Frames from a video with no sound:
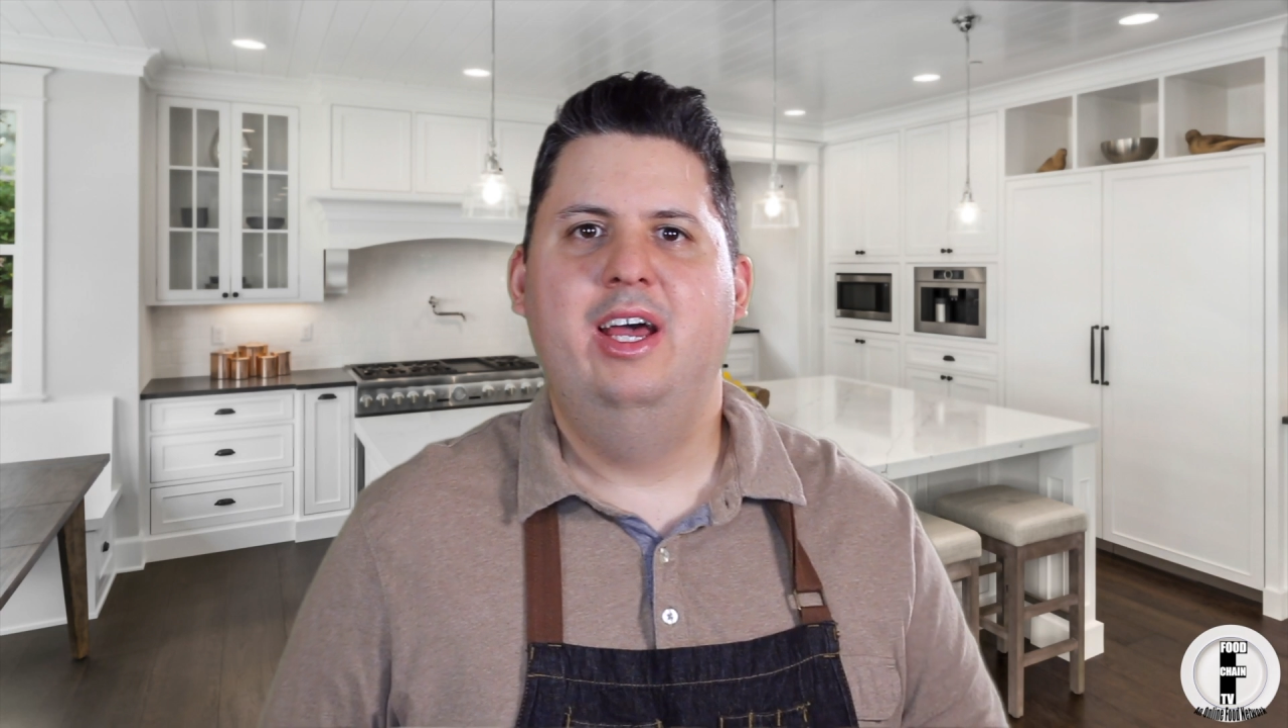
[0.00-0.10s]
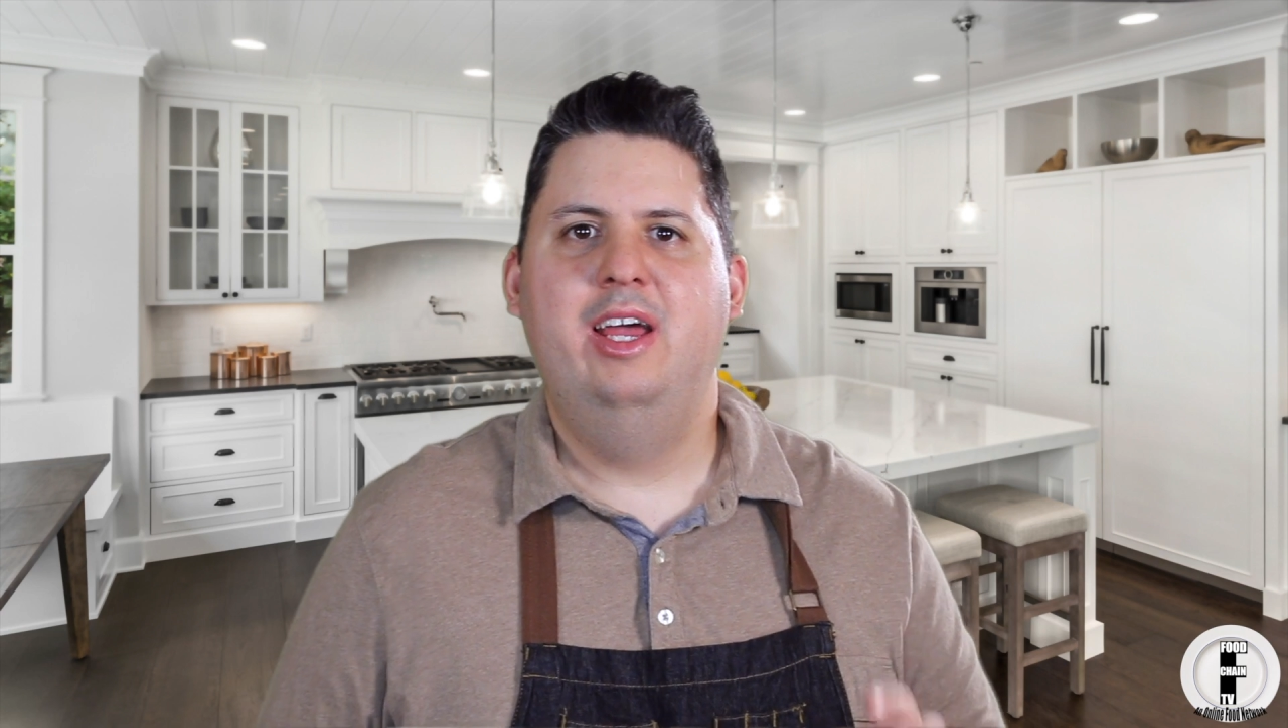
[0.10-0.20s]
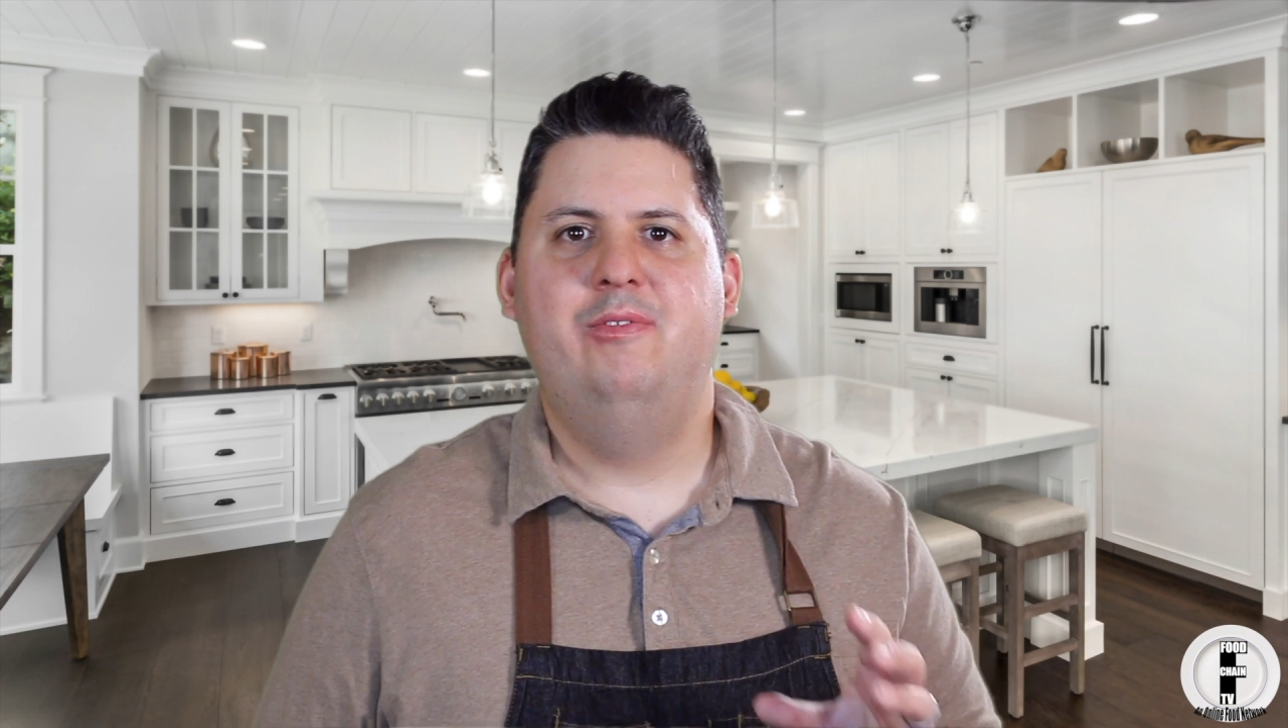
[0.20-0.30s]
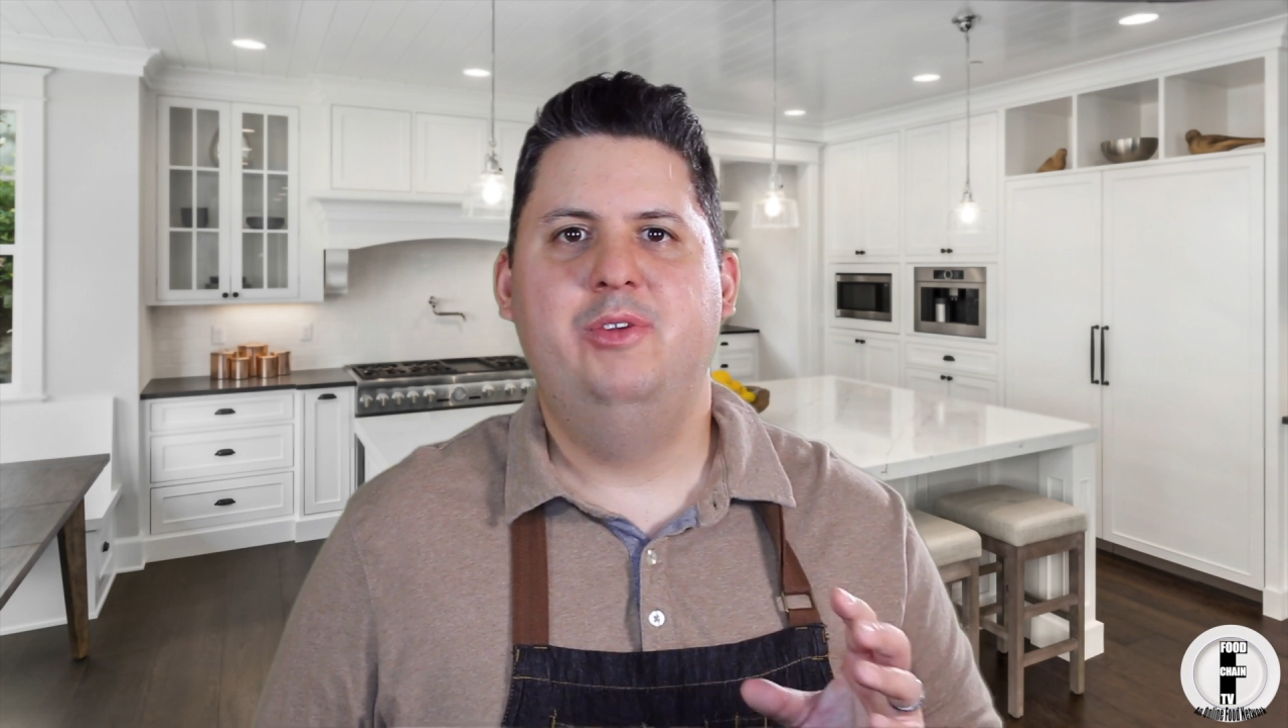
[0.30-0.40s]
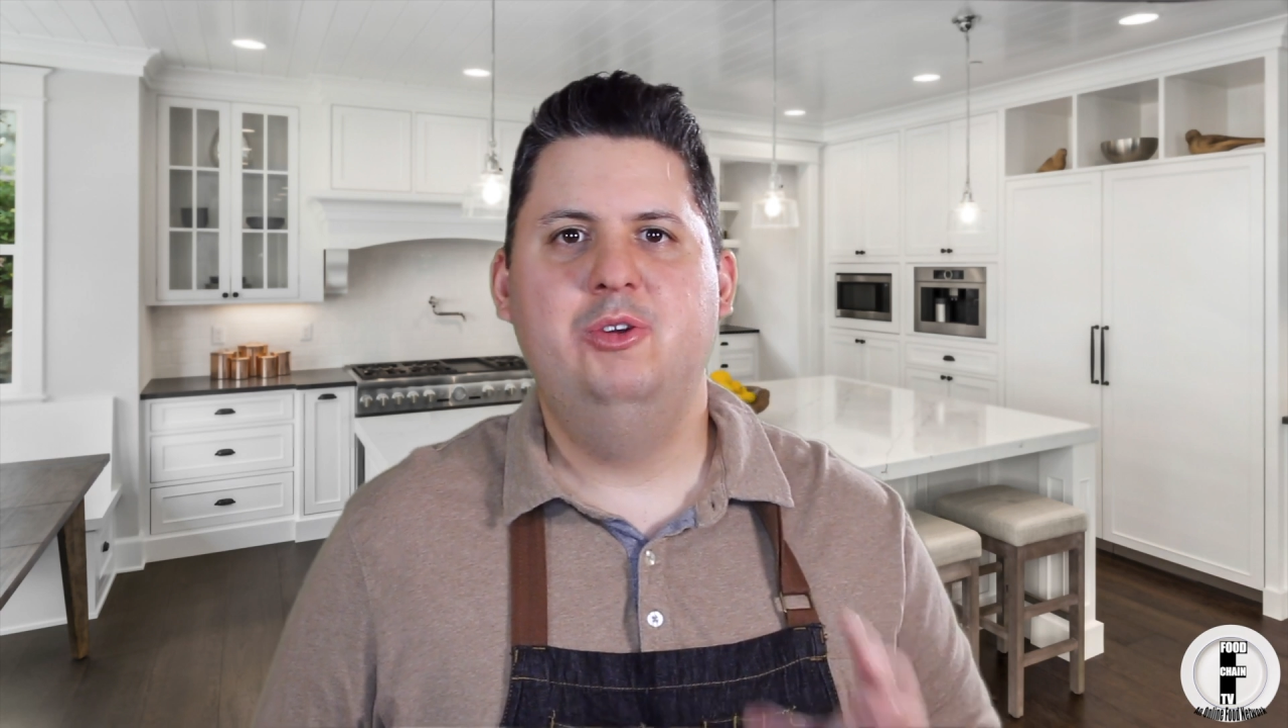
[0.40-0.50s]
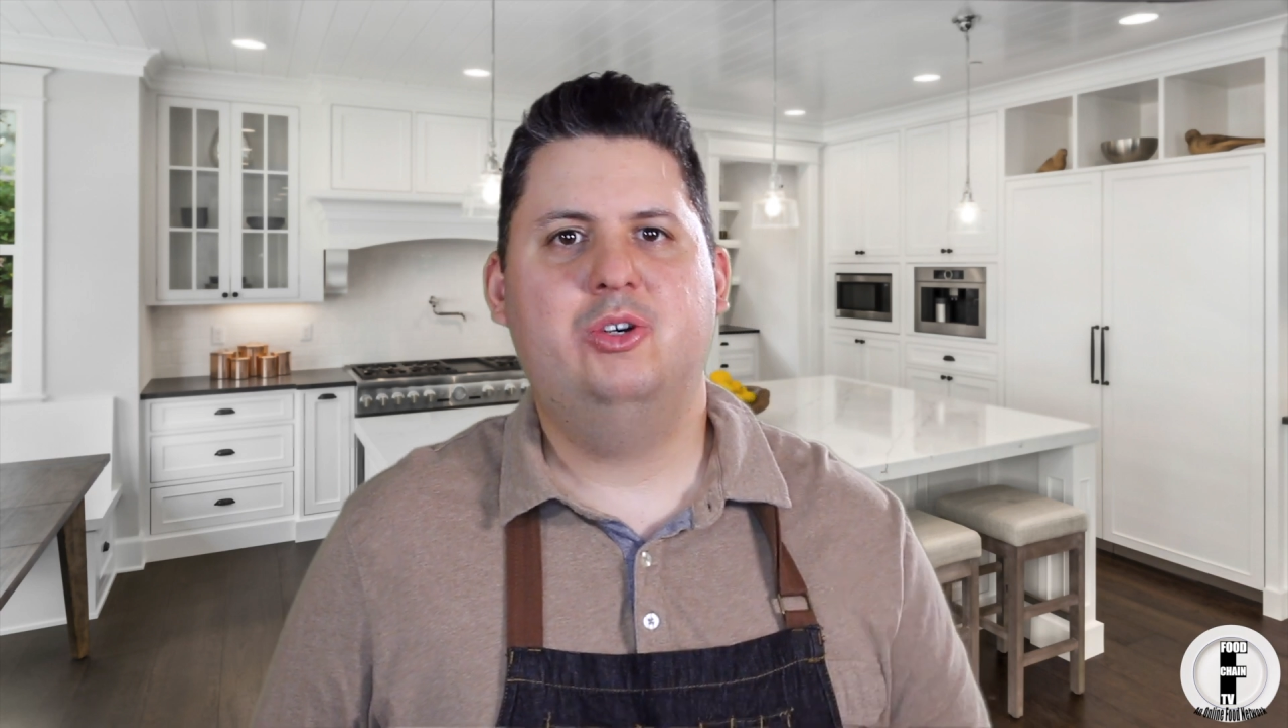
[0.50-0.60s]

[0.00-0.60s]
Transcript: If you